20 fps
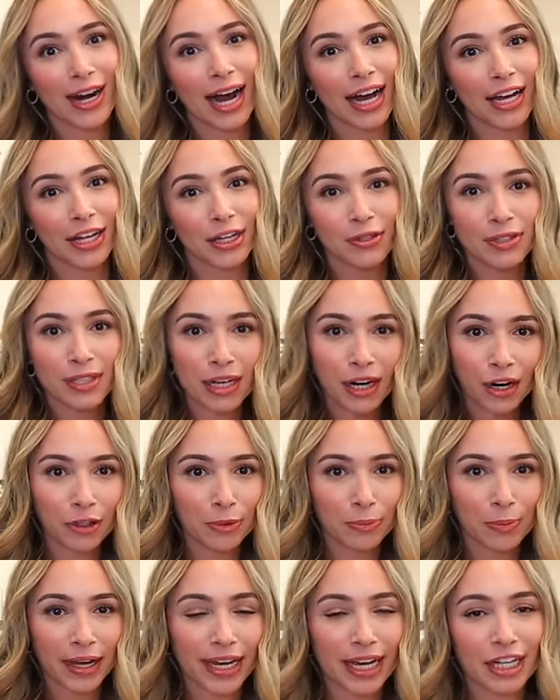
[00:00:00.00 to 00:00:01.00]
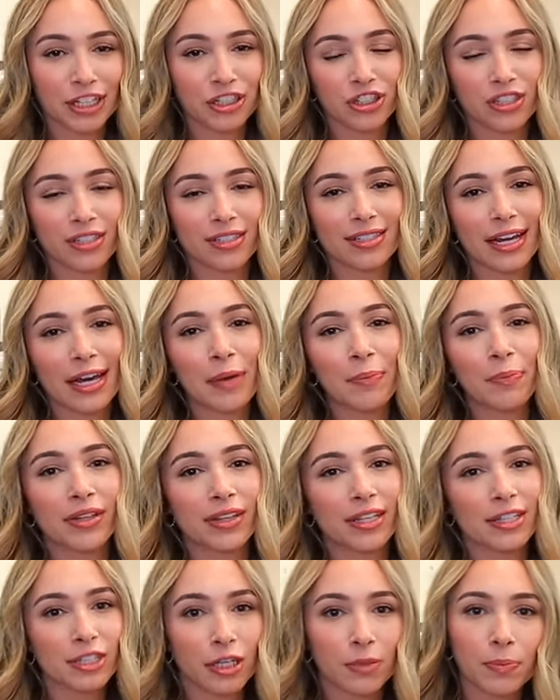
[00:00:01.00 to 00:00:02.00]
I use it under my kitchen sink,
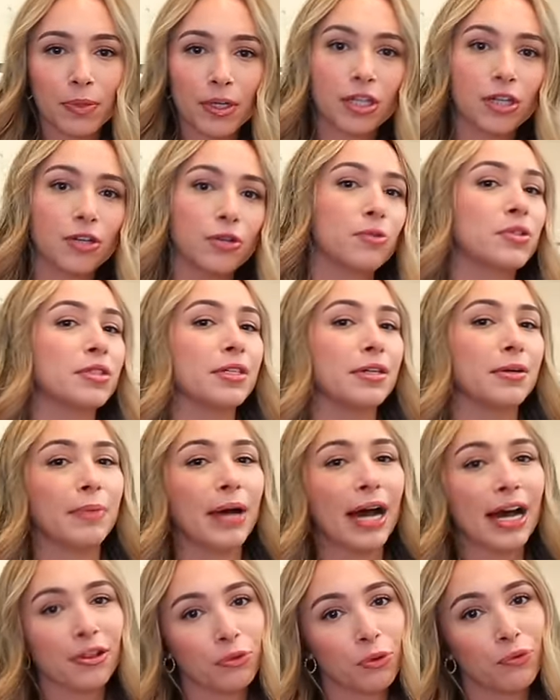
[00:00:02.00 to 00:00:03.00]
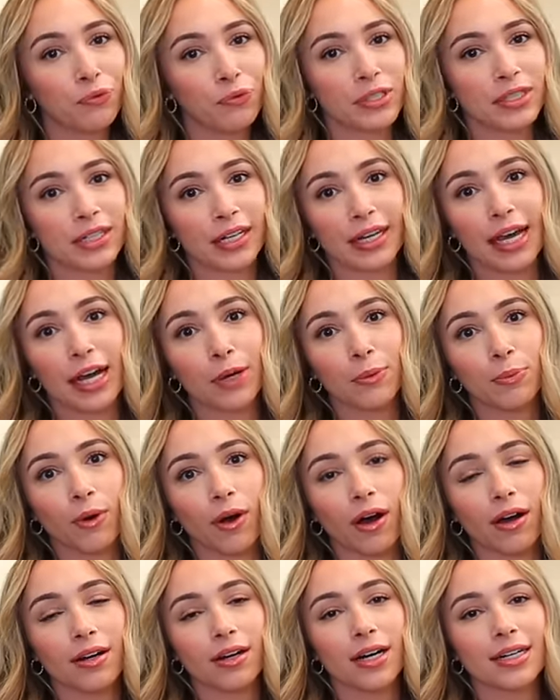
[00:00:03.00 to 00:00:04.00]
but this could be used in a bathroom for skincare
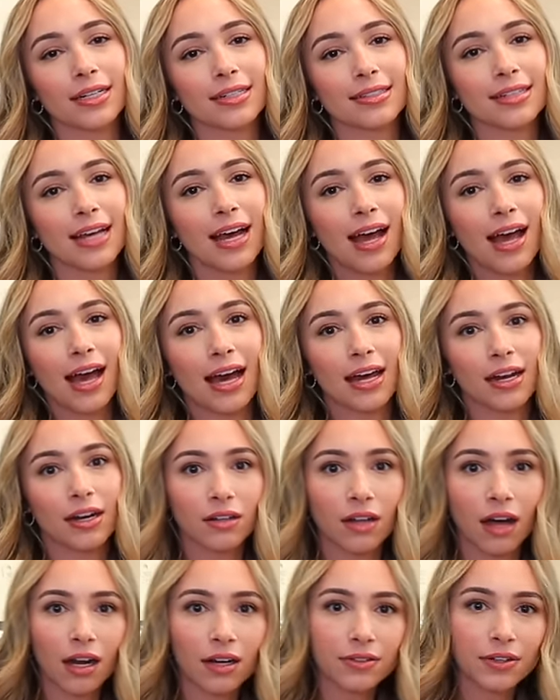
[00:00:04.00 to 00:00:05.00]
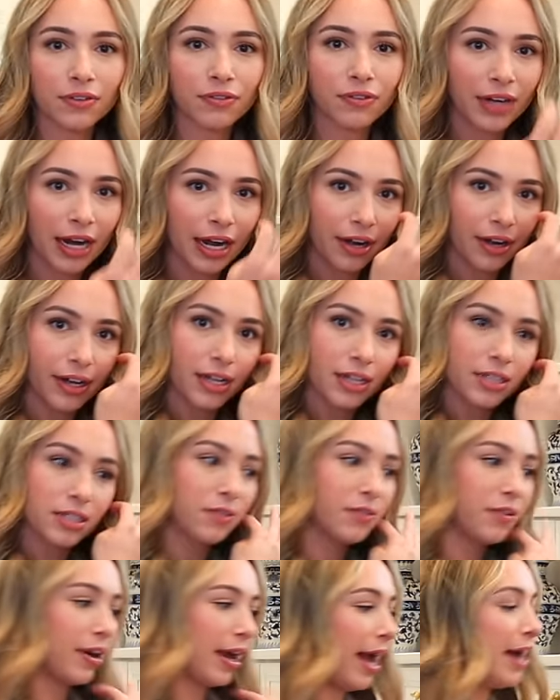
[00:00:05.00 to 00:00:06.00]
products and a lot of different areas
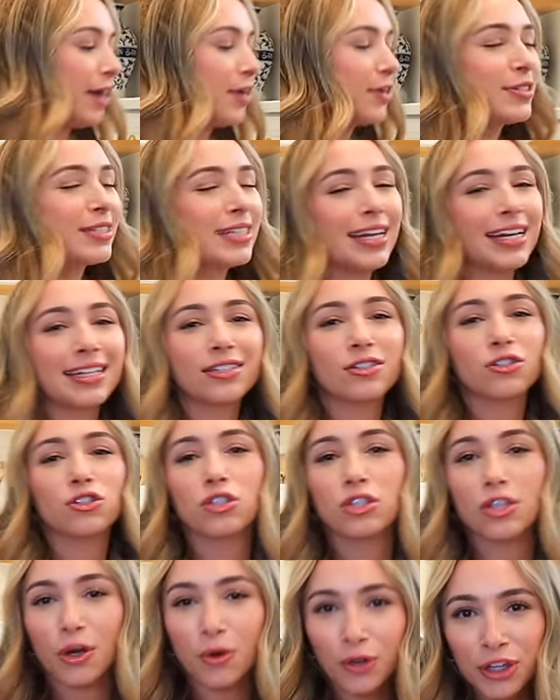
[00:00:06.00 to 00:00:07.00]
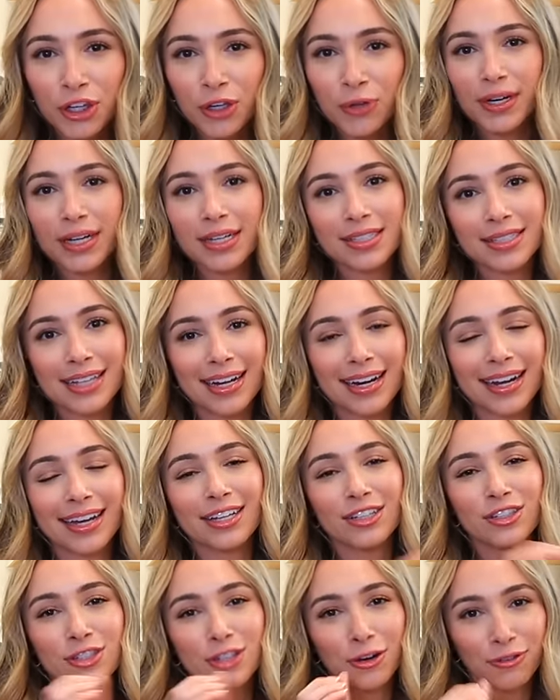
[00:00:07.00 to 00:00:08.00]
of your house. And it's so cute and aesthetic
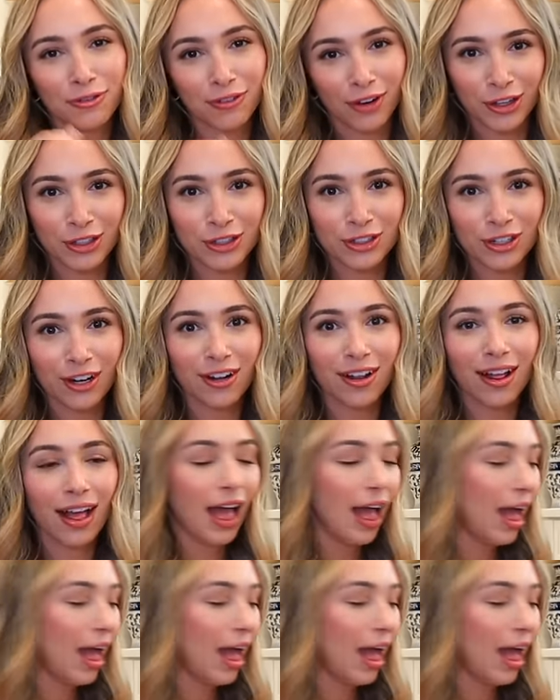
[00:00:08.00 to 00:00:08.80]
and so functional.